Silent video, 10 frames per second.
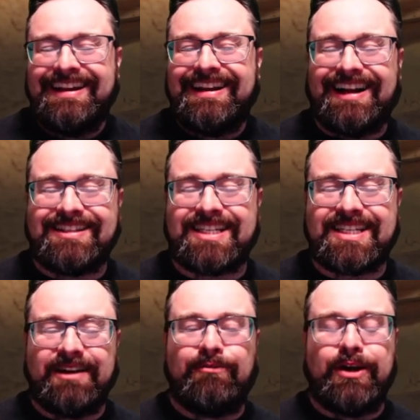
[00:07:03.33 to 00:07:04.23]
Constance
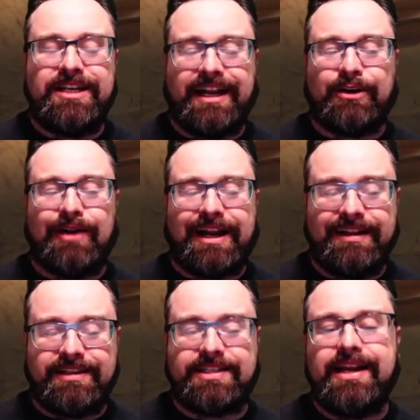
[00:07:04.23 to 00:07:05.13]
can avoid taking direct
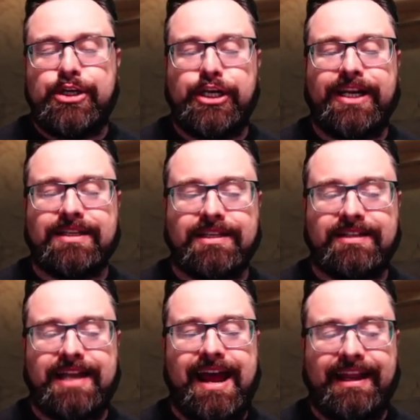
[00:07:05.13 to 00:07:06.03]
hits. She can still
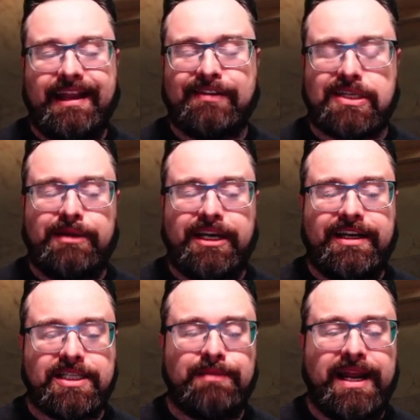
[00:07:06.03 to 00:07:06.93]
tank if somebody
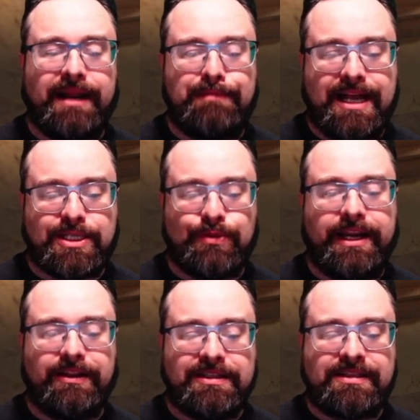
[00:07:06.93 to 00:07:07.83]
does make it past
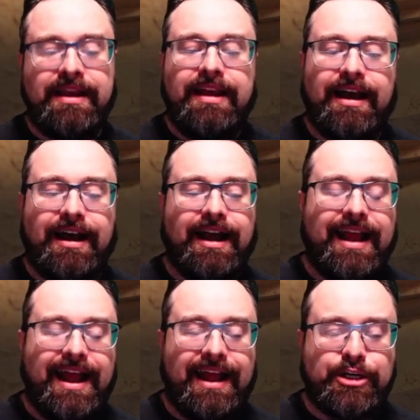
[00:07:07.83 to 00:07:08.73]
Regulus,
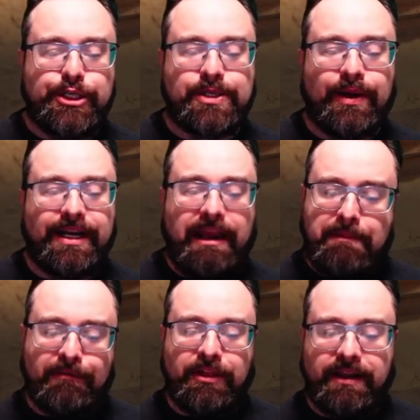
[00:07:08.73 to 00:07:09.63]
and she's going to keep
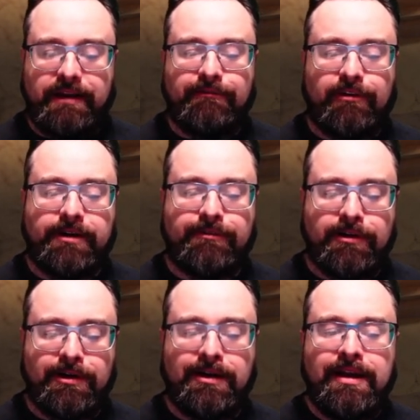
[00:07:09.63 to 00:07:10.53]
everything in front of
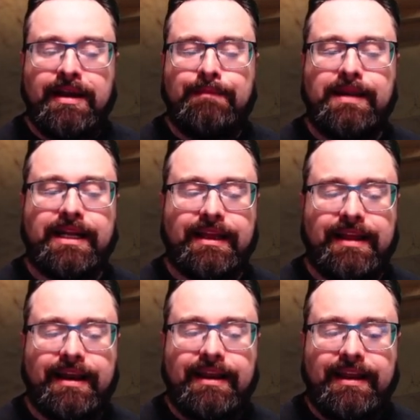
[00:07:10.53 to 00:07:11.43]
her, meaning
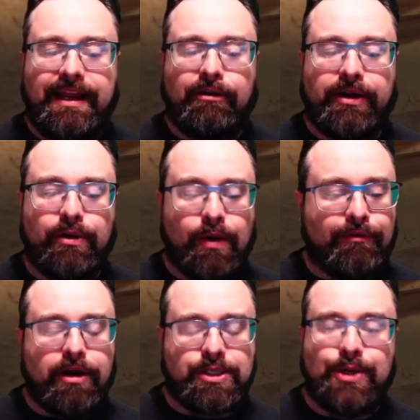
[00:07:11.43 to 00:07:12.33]
that Ingrid or
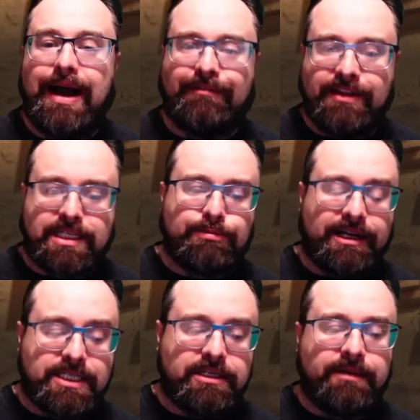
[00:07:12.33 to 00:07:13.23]
whoever else you have in this spot
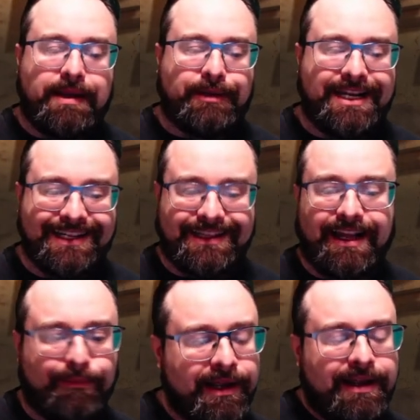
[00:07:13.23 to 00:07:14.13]
is still going to be able to hit
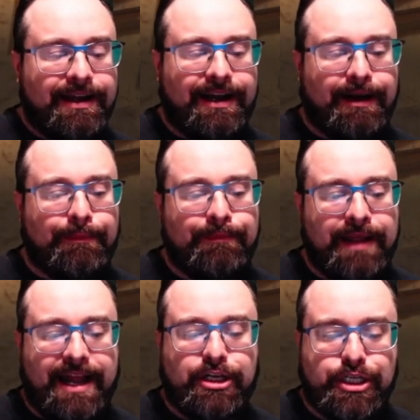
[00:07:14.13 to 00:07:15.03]
them,
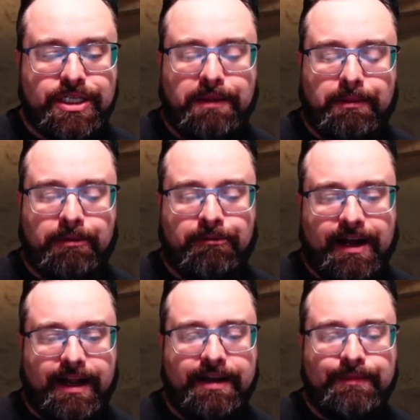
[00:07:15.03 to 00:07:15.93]
and she's going to be able to
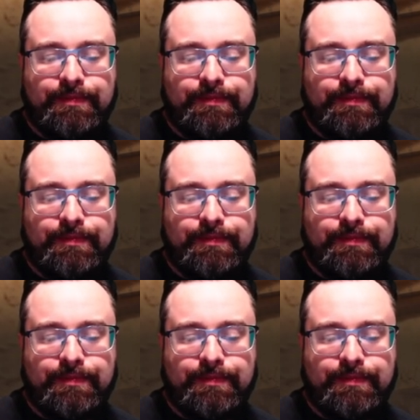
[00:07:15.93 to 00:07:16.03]
provide